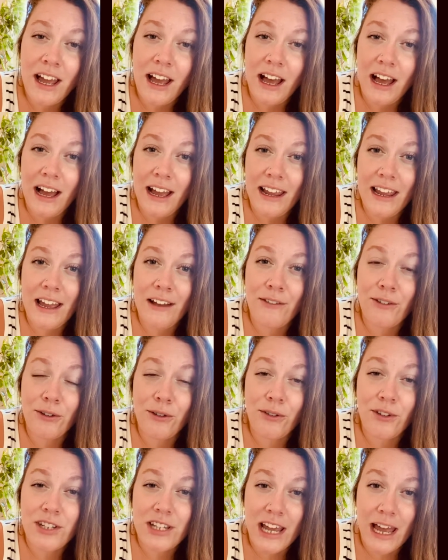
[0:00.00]
I have an
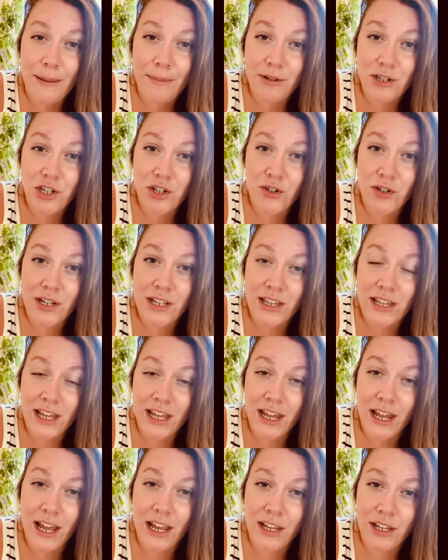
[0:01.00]
old tapestry
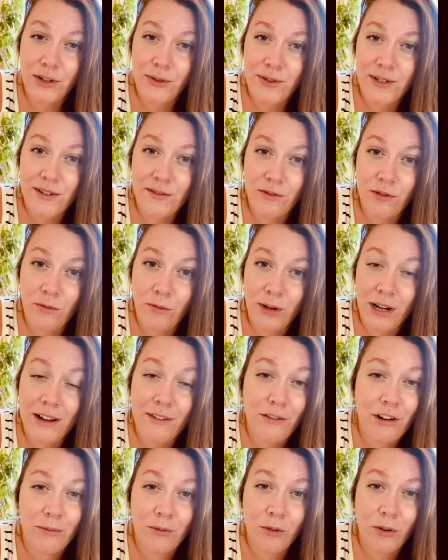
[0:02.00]
that I use for
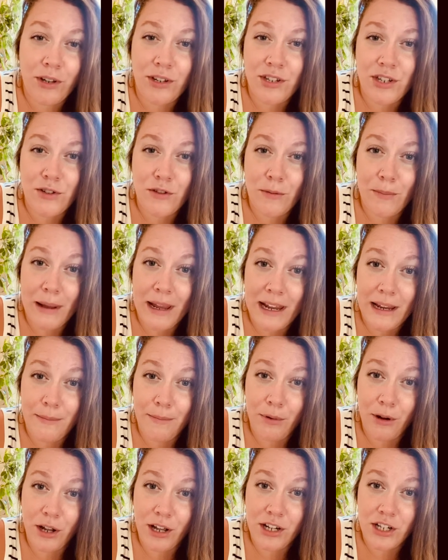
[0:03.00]
whenever I'm going to do a paint
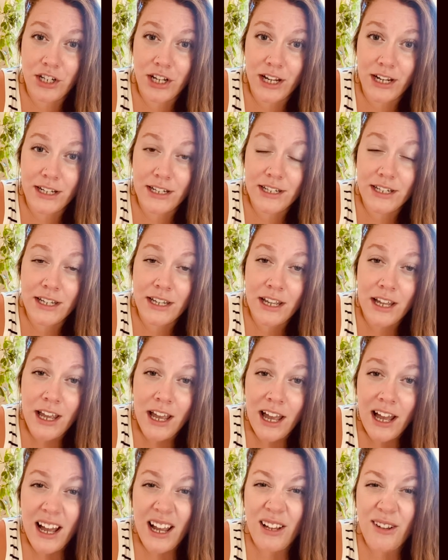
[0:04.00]
project.
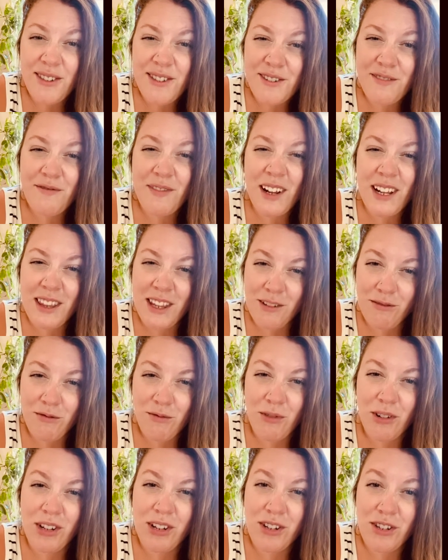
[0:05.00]
I also find that when
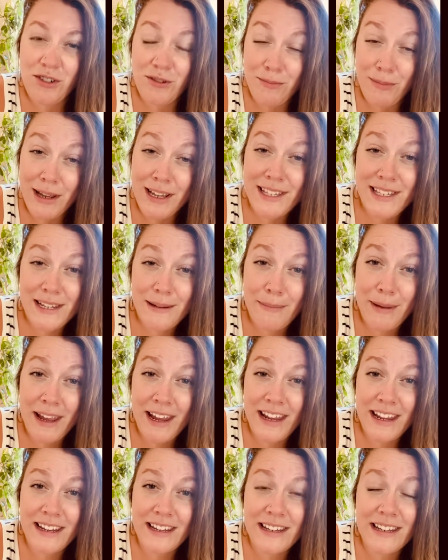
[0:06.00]
we're going to do messy
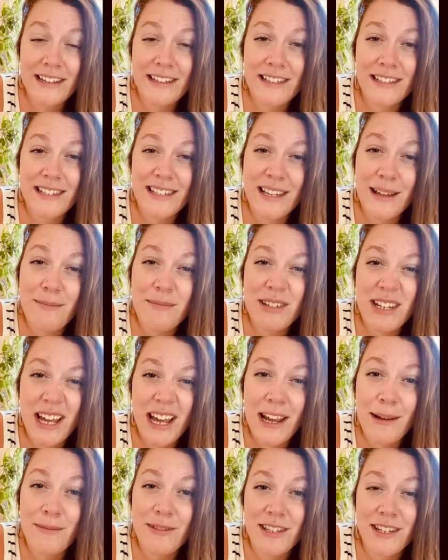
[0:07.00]
paint, it's
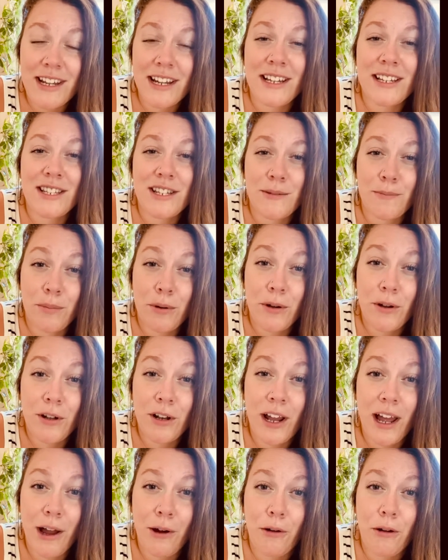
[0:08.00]
sometimes nice to put
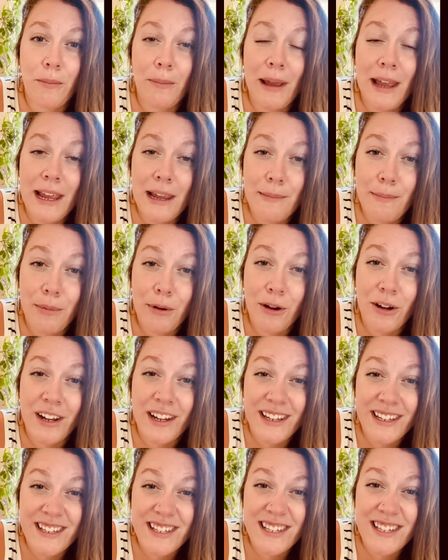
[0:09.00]
our paper
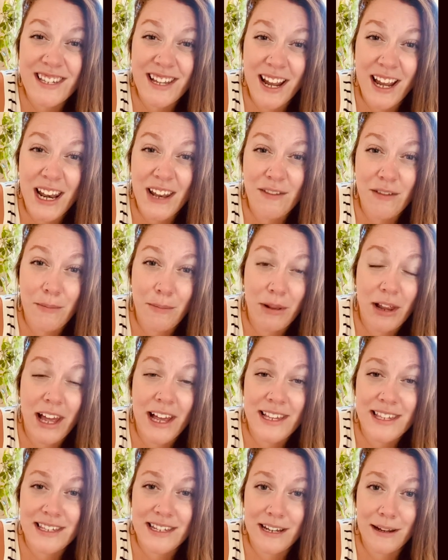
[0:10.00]
inside of a
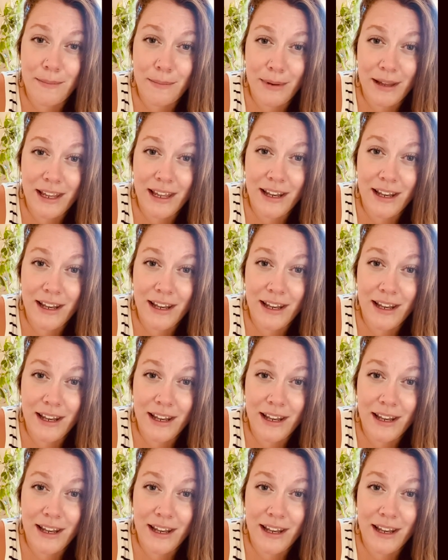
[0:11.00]
plastic bin.